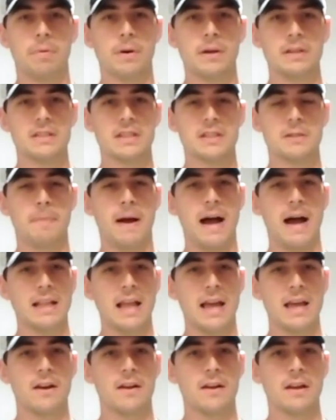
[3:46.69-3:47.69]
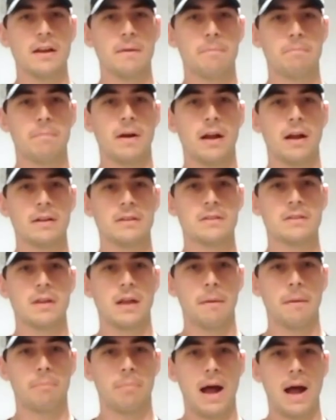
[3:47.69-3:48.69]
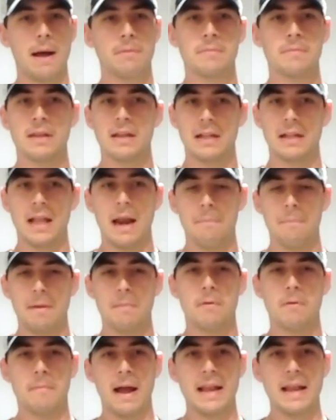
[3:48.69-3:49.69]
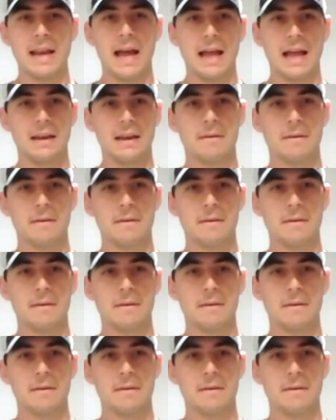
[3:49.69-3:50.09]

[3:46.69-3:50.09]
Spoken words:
puts a spotlight on a problem that a lot of people might not